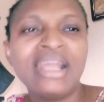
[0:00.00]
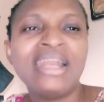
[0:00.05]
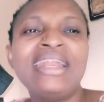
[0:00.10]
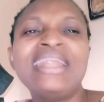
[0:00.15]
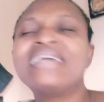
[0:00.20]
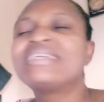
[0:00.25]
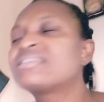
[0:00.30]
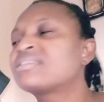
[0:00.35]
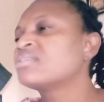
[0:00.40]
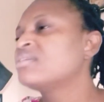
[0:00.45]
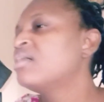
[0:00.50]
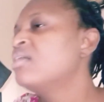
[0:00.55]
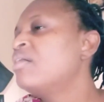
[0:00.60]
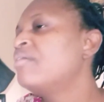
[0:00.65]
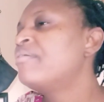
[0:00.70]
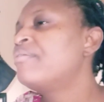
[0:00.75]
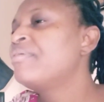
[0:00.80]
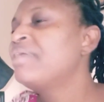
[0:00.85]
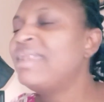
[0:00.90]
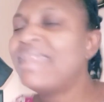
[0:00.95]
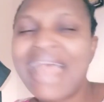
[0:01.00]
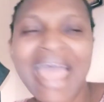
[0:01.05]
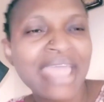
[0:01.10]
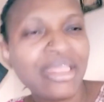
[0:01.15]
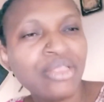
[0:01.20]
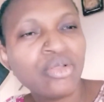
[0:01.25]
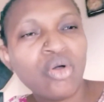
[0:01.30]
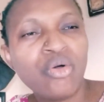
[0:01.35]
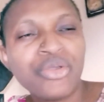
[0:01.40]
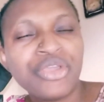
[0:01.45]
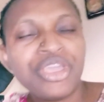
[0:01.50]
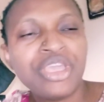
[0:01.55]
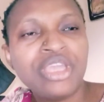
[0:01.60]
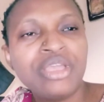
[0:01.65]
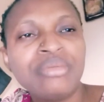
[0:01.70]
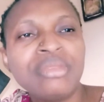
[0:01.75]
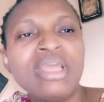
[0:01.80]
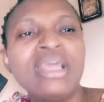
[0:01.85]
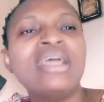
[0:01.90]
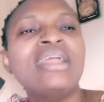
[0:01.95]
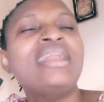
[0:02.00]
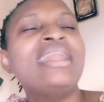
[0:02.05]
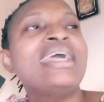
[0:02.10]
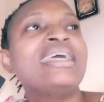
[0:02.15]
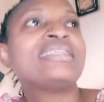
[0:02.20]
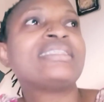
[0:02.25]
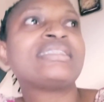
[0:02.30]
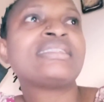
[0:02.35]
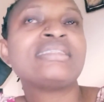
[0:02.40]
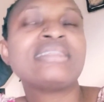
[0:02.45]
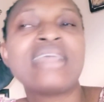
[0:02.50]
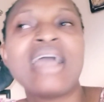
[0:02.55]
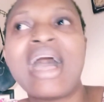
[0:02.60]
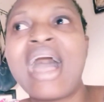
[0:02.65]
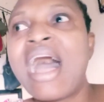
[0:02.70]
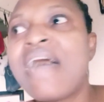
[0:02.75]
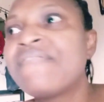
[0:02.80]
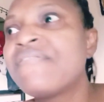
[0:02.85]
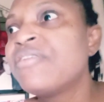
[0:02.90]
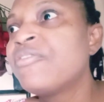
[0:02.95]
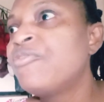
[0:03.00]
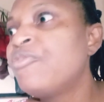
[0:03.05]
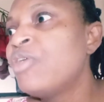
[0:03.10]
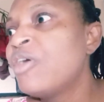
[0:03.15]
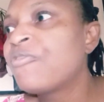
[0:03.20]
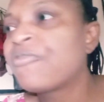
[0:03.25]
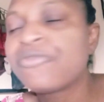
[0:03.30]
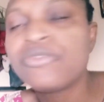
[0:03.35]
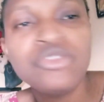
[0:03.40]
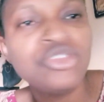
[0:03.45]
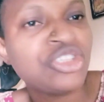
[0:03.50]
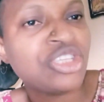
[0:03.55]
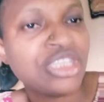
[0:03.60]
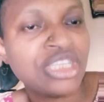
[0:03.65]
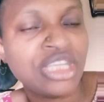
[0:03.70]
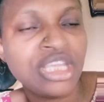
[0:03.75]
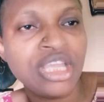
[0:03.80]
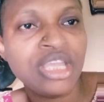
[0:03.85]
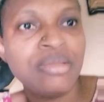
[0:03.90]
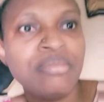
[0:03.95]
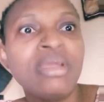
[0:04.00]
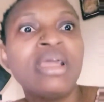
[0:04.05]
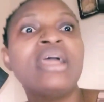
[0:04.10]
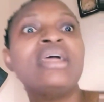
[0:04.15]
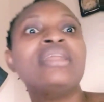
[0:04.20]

Let's rely on him. Let's have a refuge in him.